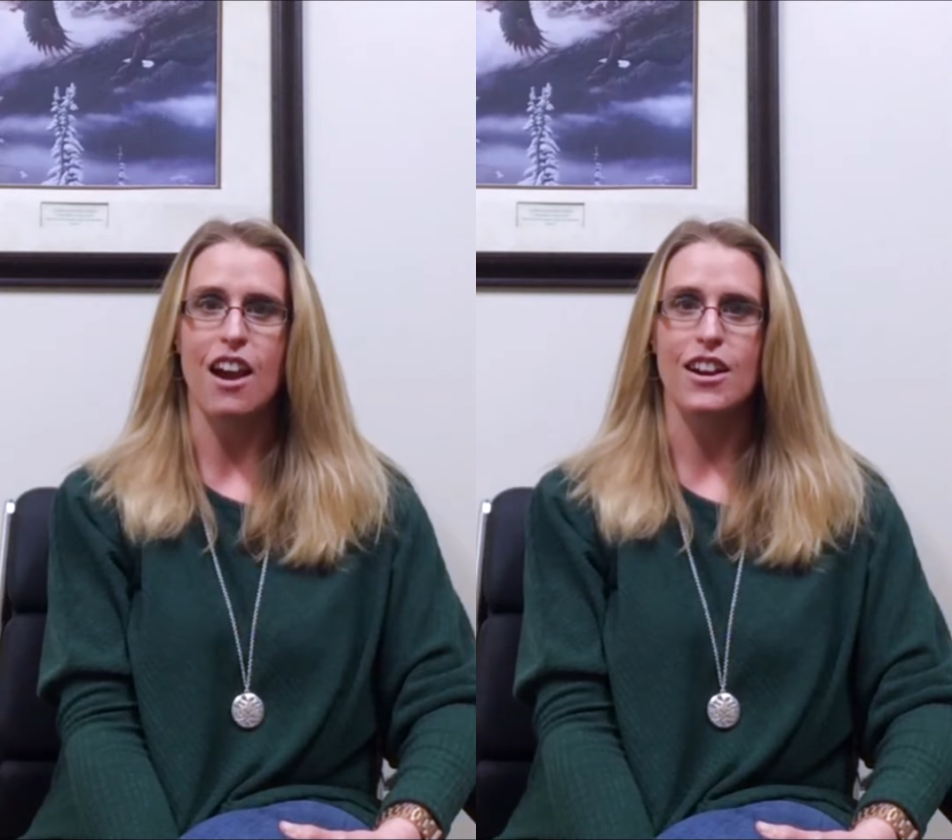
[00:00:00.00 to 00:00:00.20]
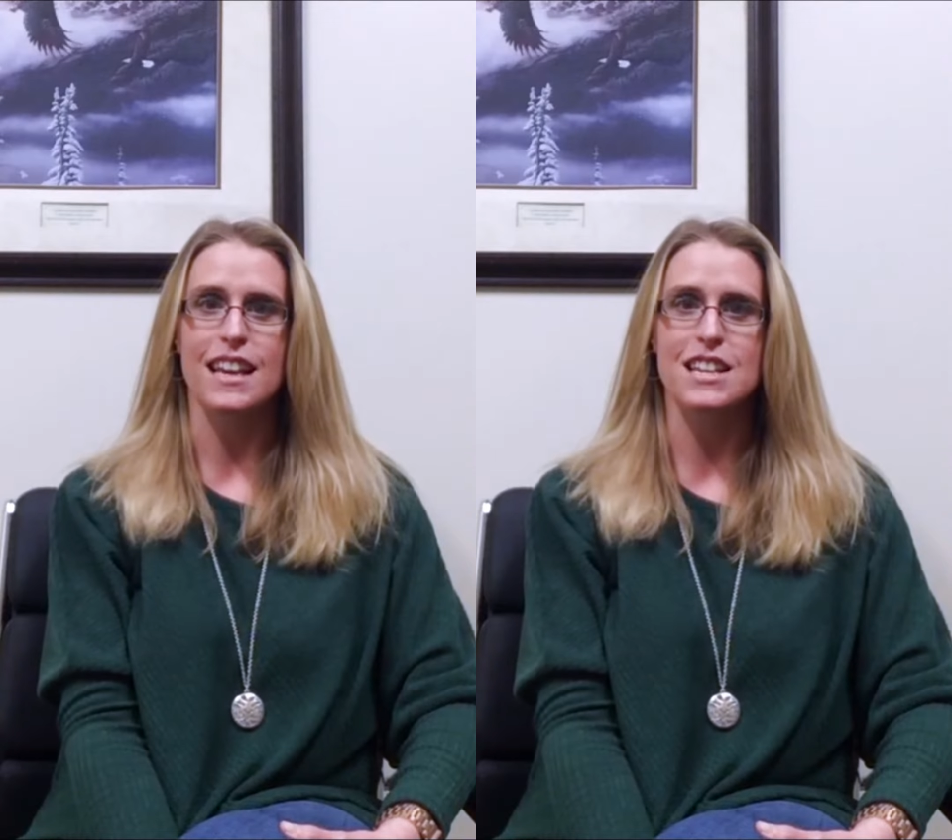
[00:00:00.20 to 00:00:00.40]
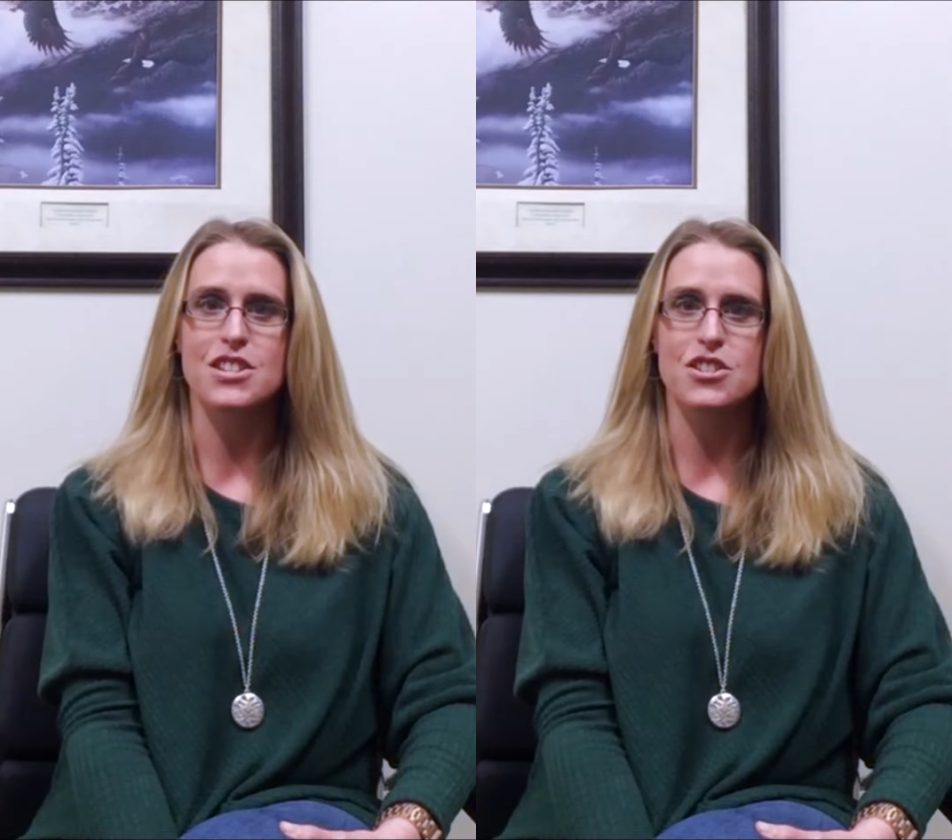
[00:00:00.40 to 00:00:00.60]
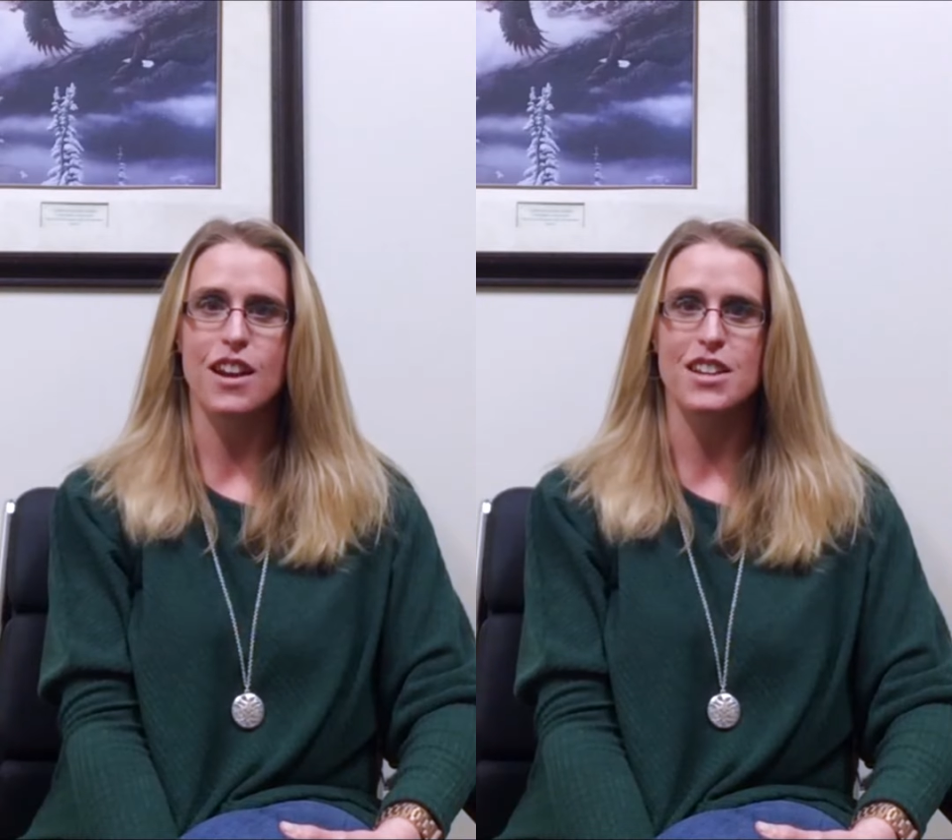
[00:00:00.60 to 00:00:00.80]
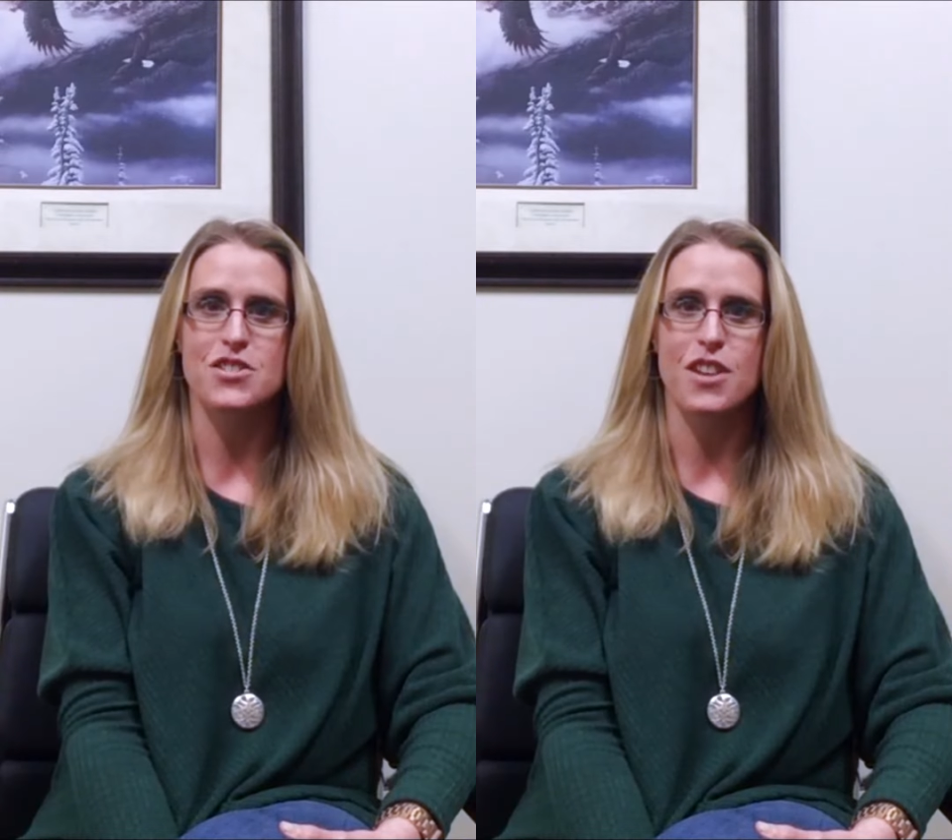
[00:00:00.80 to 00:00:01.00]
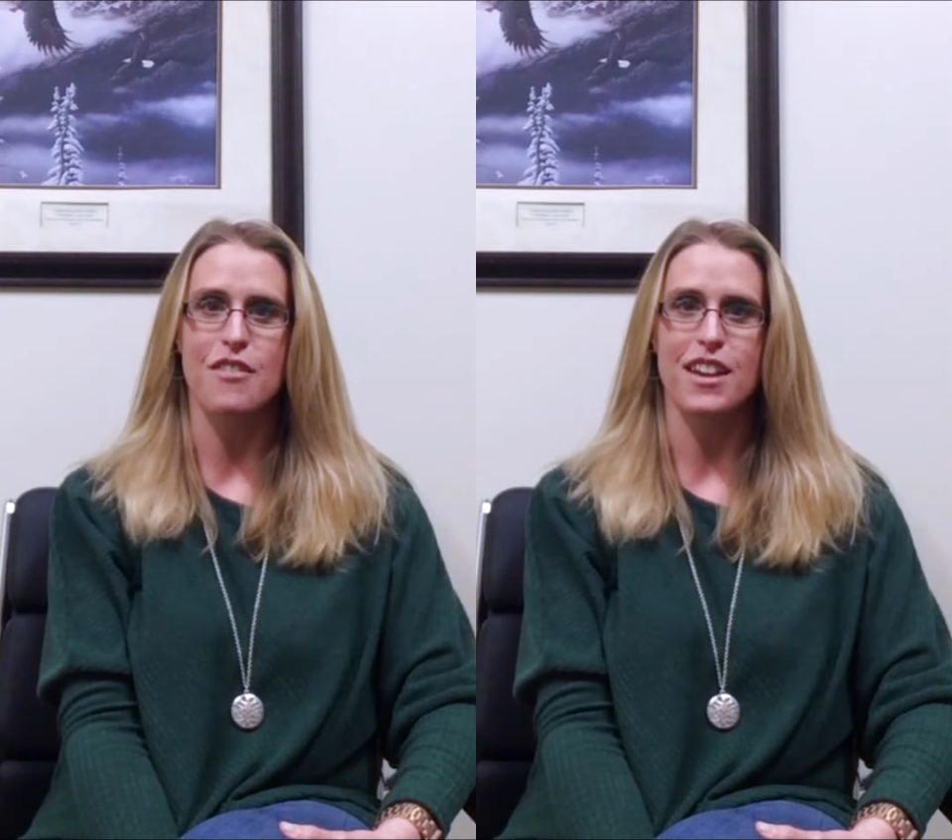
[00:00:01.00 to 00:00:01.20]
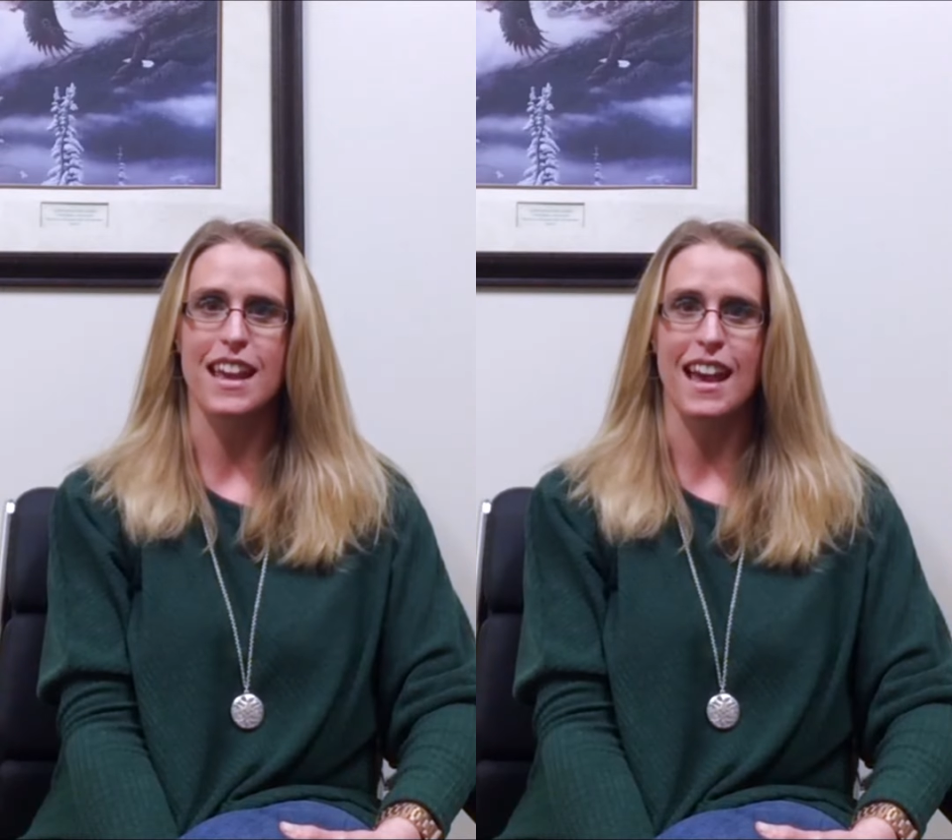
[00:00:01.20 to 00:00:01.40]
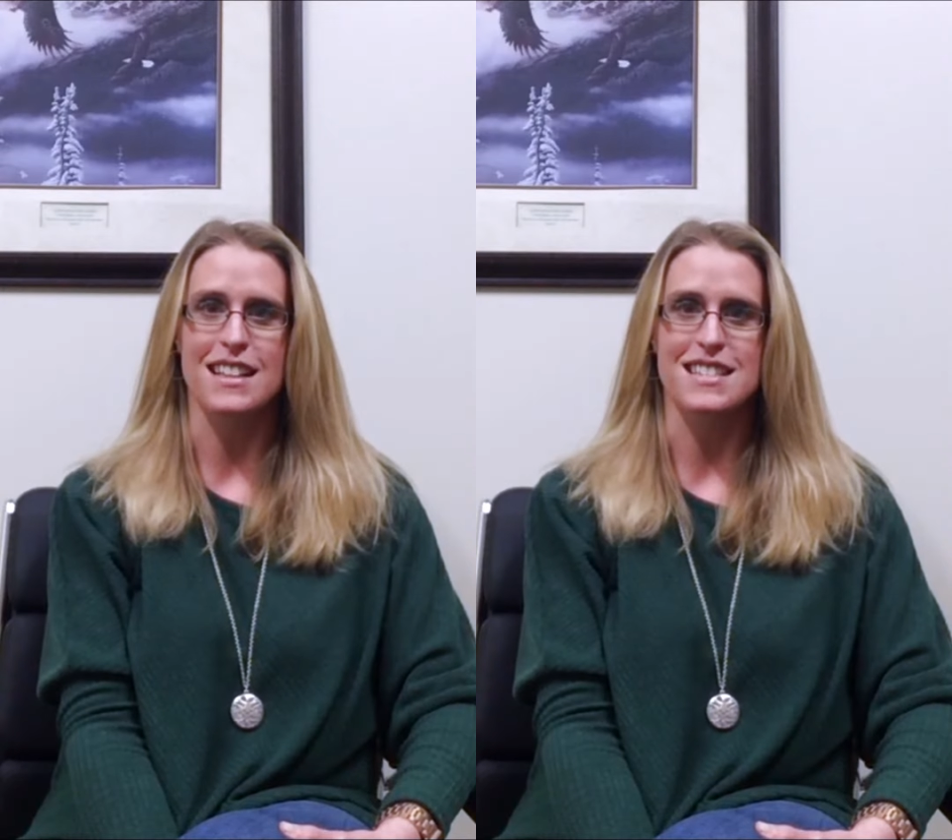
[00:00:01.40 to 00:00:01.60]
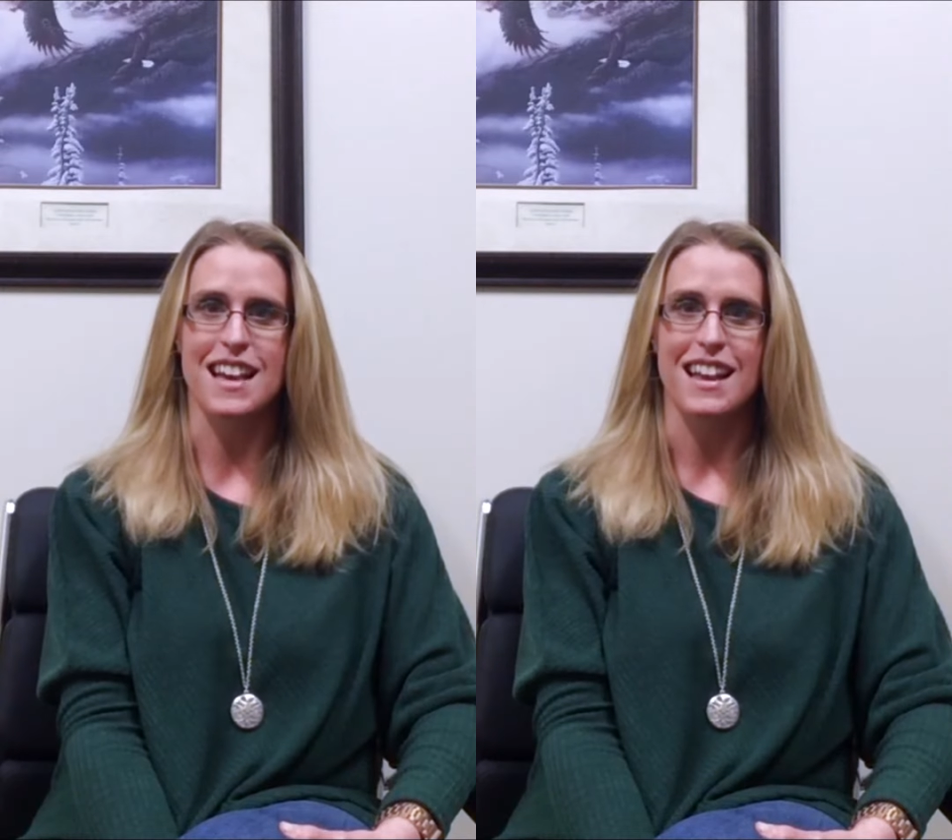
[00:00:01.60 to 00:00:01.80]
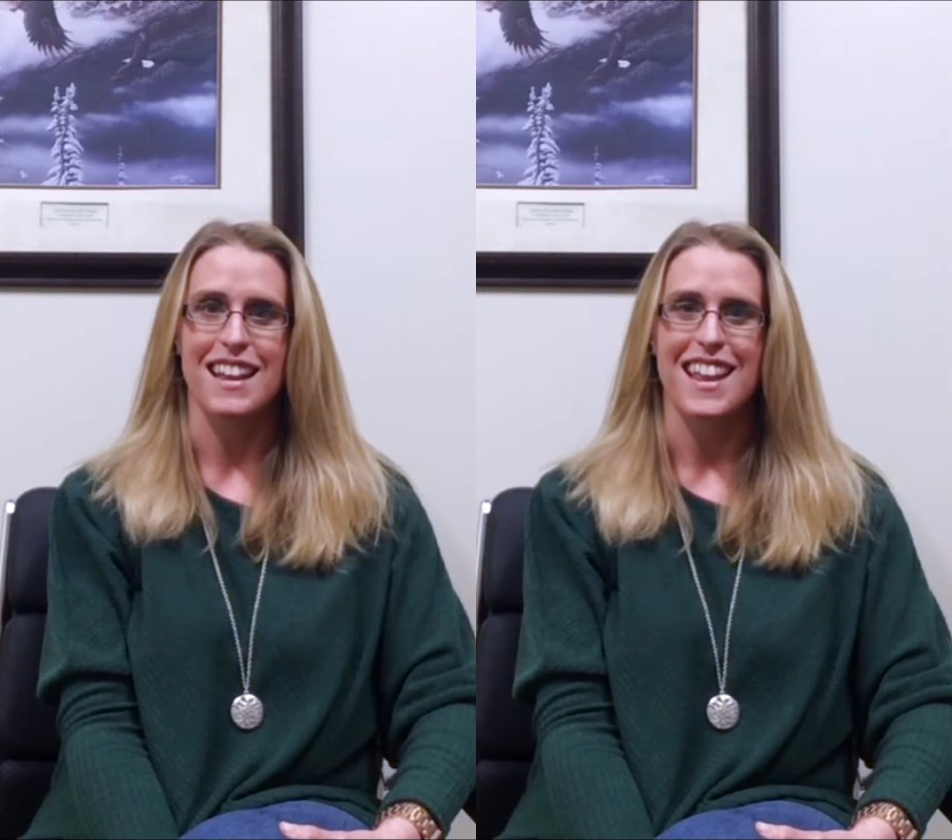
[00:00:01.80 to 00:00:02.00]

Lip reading: our Easter Extravaganza.